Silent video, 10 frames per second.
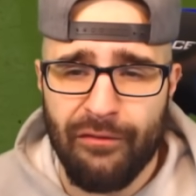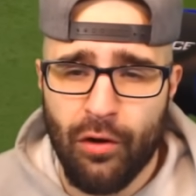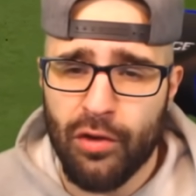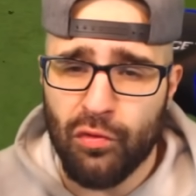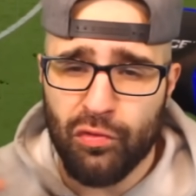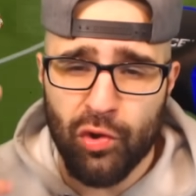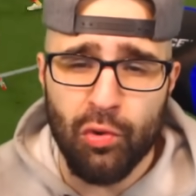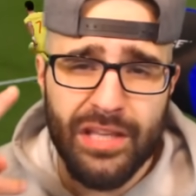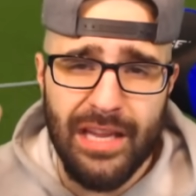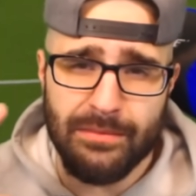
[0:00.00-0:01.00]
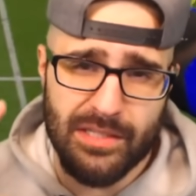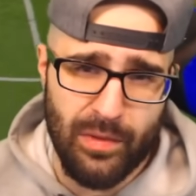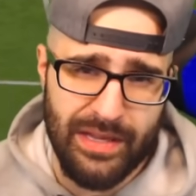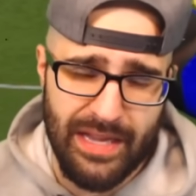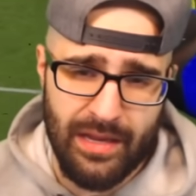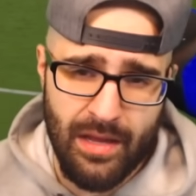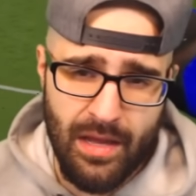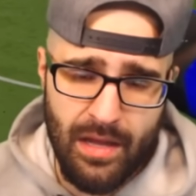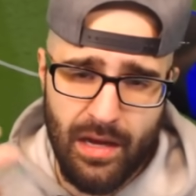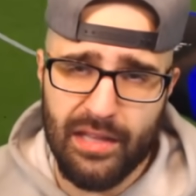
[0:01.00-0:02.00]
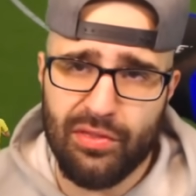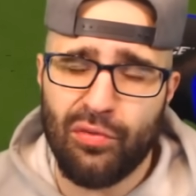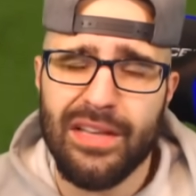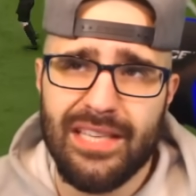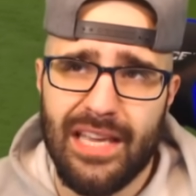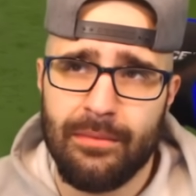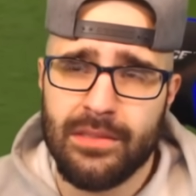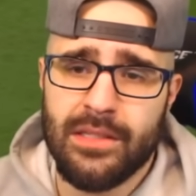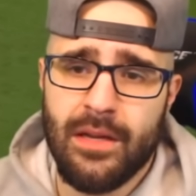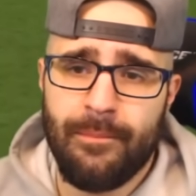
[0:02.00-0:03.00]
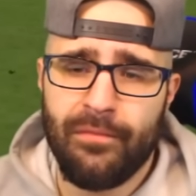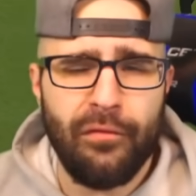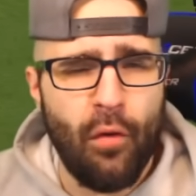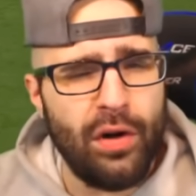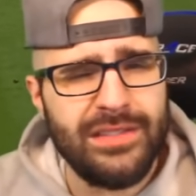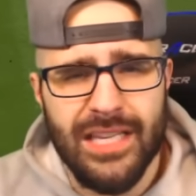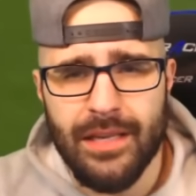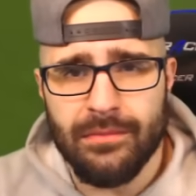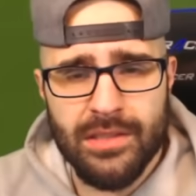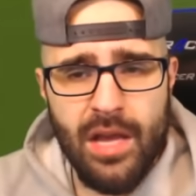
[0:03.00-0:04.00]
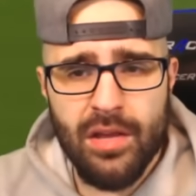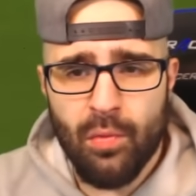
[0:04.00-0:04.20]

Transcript: I've gone through two teams this weekend, uh, three teams, four teams.